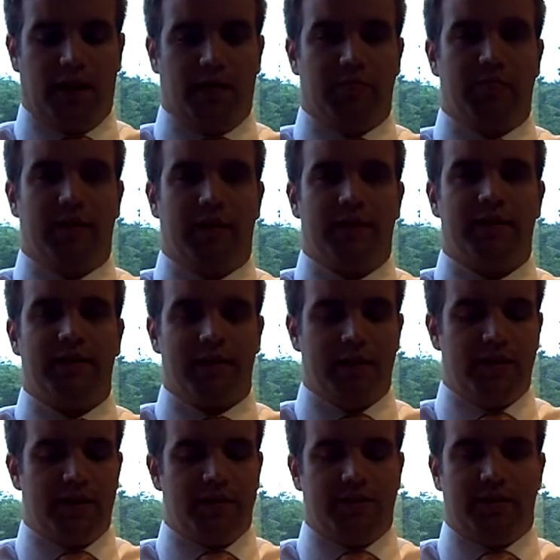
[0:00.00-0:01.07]
But
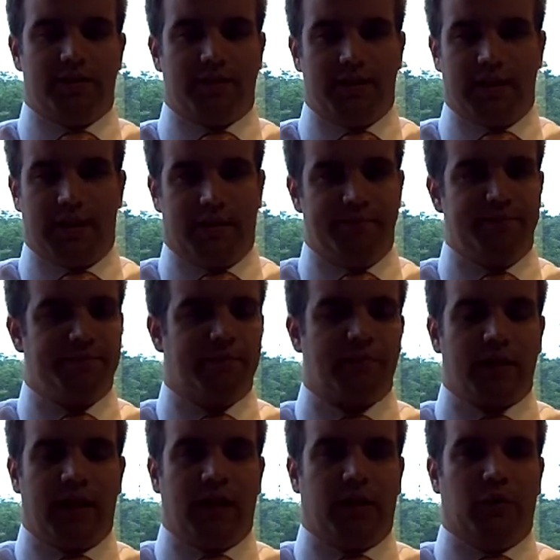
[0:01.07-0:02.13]
as you see, I
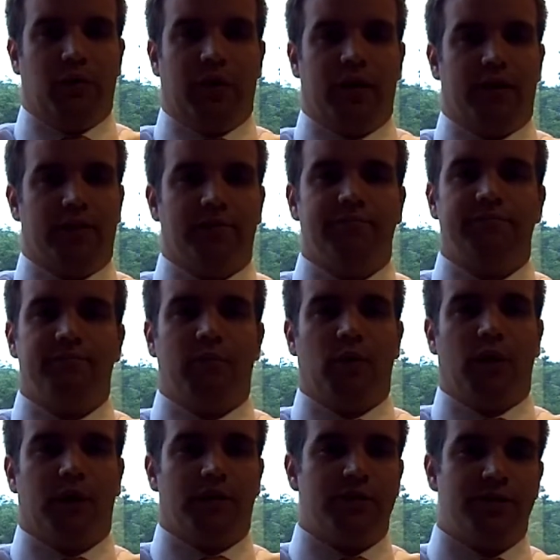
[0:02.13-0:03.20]
wear
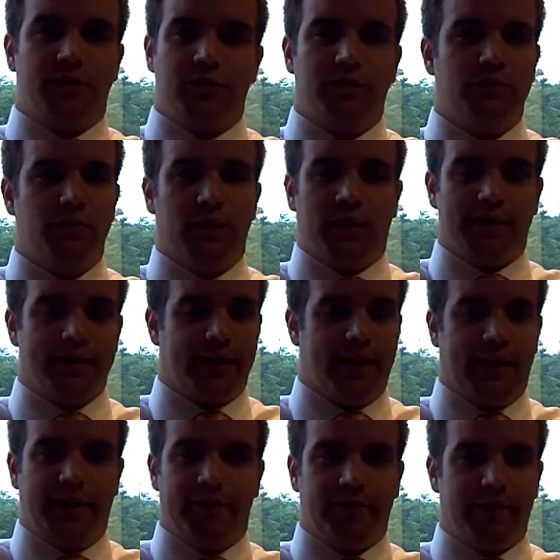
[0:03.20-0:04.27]
a suit, wear a
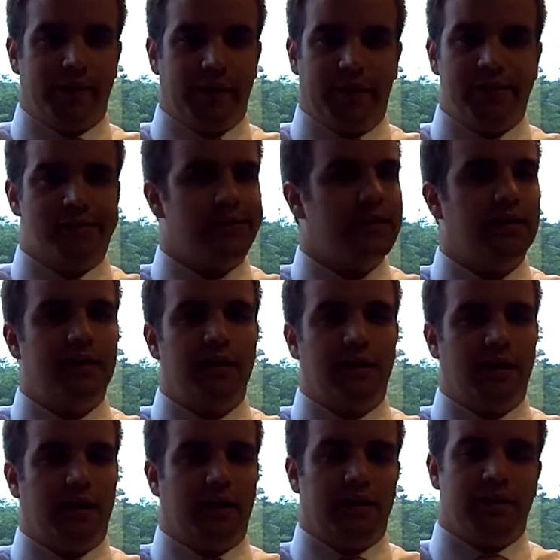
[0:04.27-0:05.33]
tie every day,
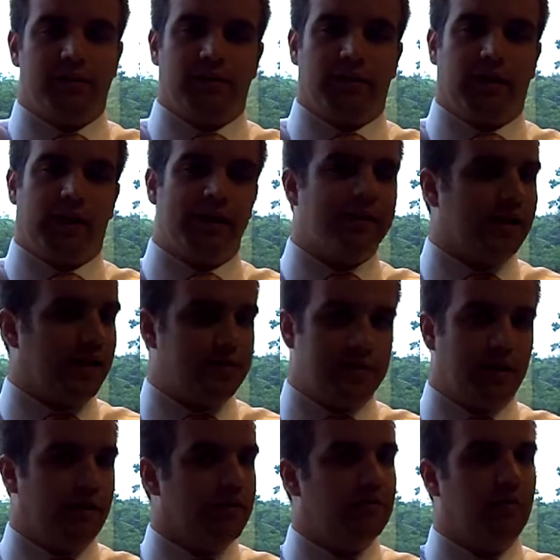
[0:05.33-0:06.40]
and so a lot of times
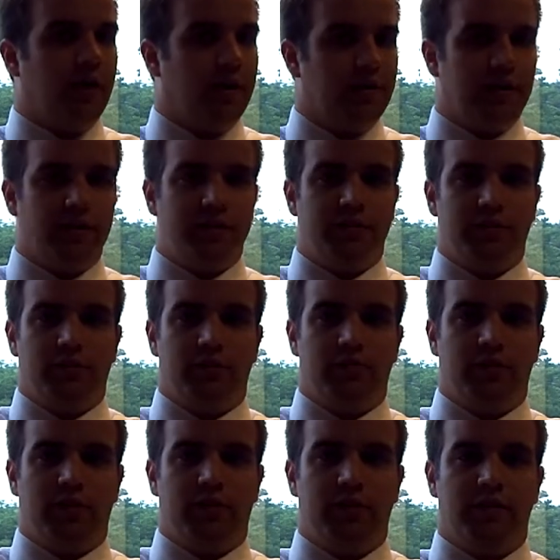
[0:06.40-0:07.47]
I would run into issues
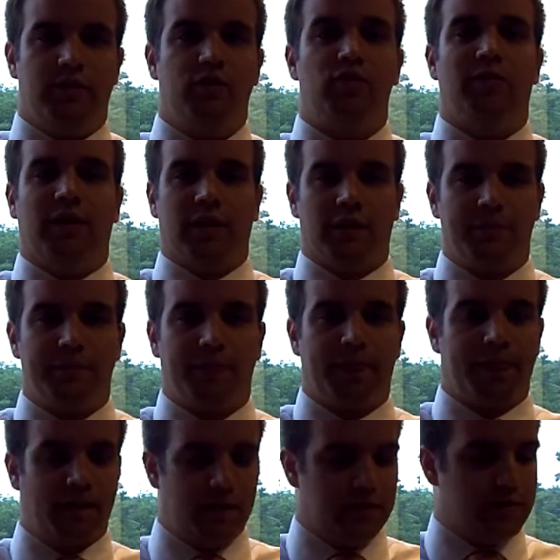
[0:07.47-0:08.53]
with the tubing.
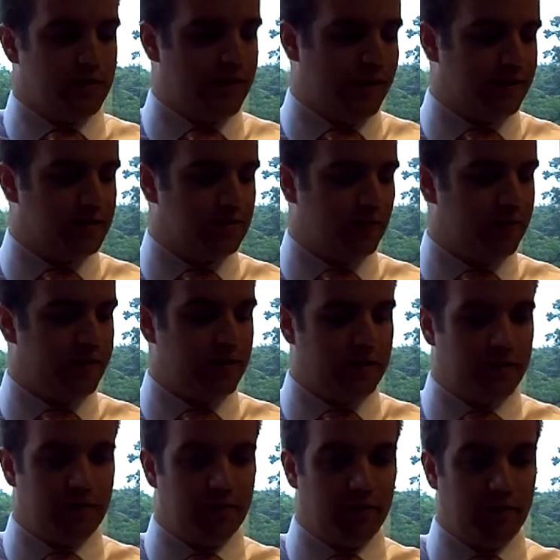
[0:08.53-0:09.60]
And so that's one thing
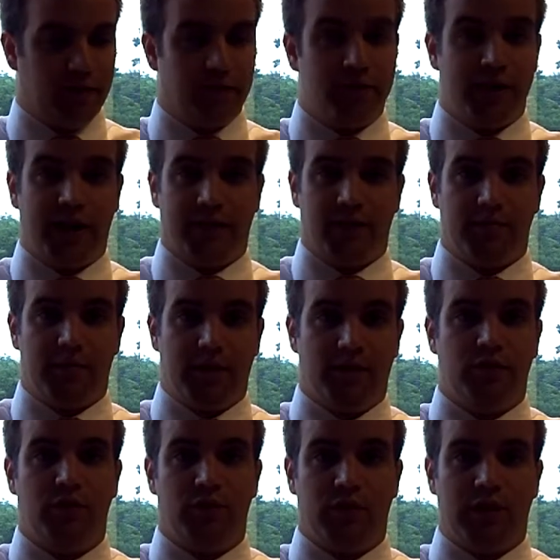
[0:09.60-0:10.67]
that really attracted me
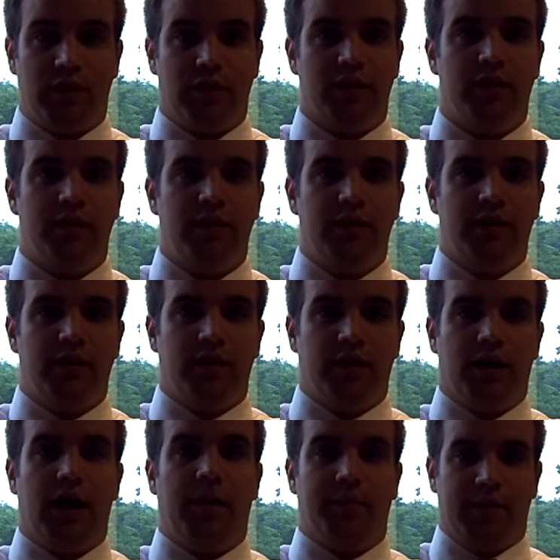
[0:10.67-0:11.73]
to the
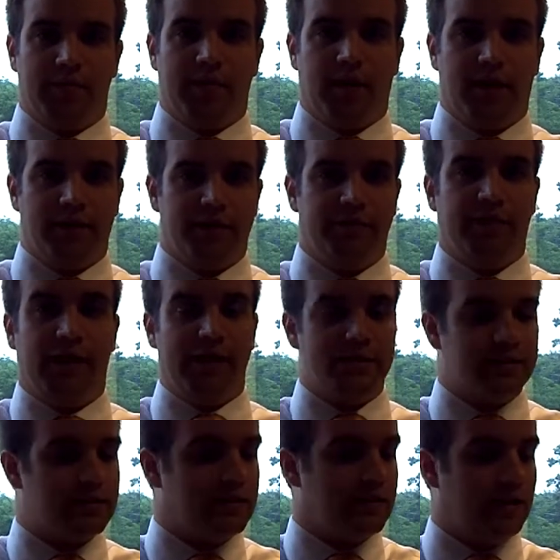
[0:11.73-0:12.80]
OmniPod
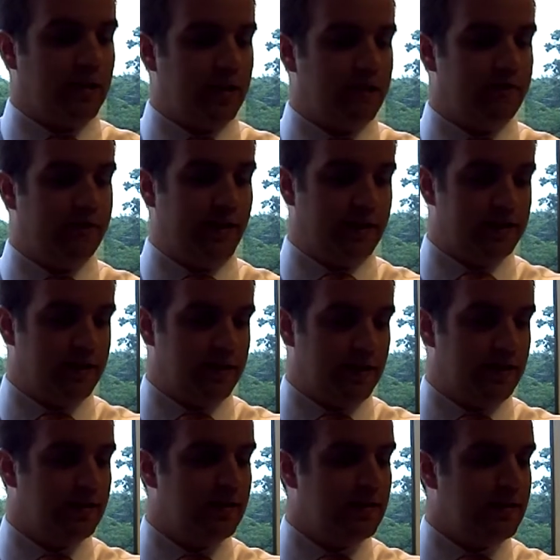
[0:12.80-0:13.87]
device, the fact that
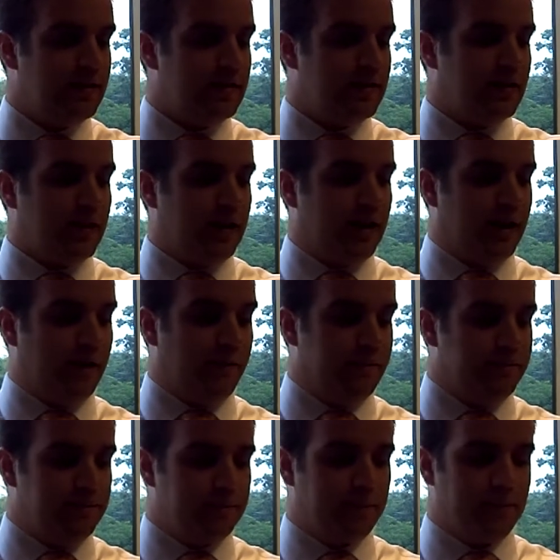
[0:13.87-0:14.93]
it
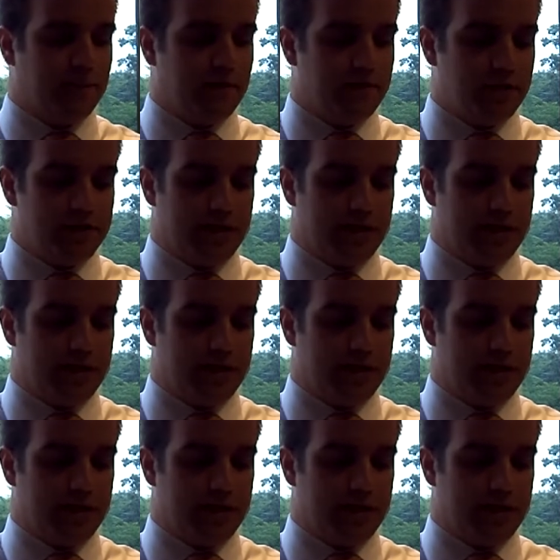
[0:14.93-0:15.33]
just